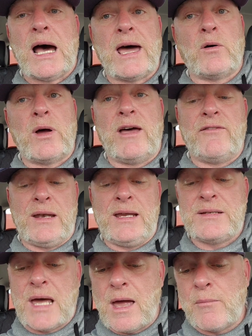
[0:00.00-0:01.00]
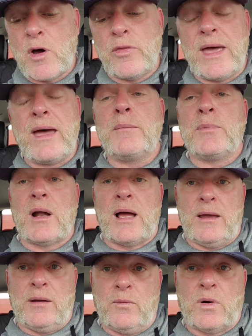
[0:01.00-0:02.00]
I don't have any time on that, but
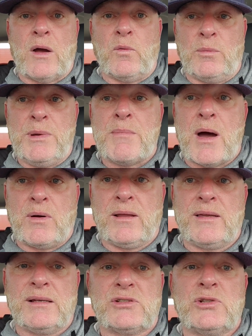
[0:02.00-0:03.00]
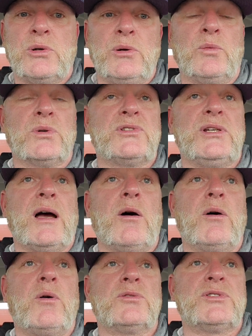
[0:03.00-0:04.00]
I will be mounting things to it, and we'll see how
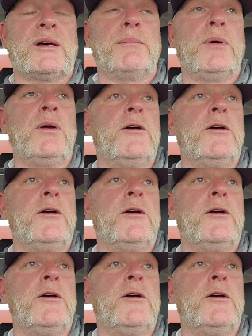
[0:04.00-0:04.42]
it holds up.